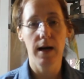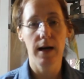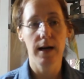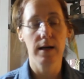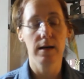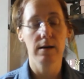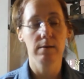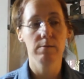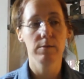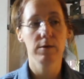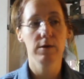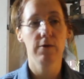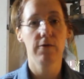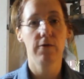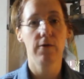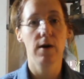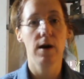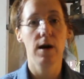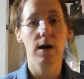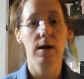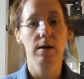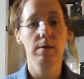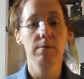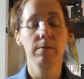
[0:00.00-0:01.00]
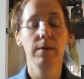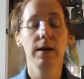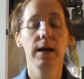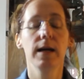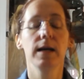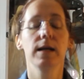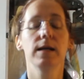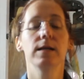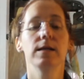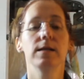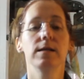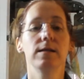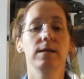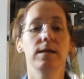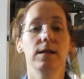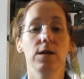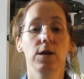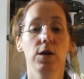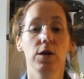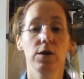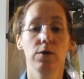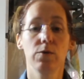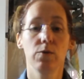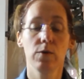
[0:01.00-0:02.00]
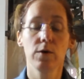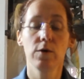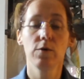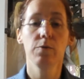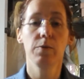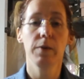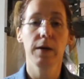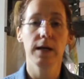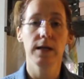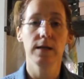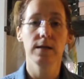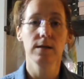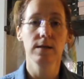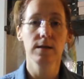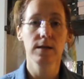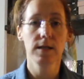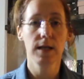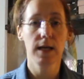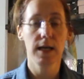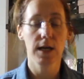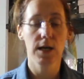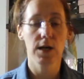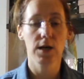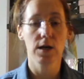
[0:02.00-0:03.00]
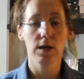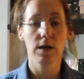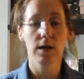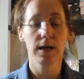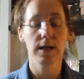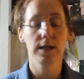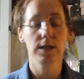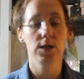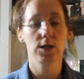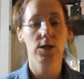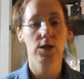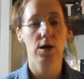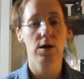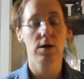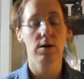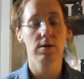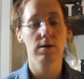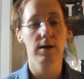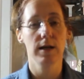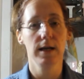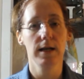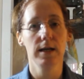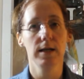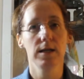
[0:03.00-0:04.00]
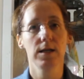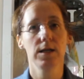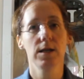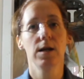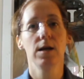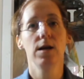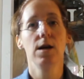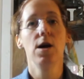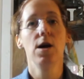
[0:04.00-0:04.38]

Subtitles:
items from is the Goodwill bins here in Charlotte,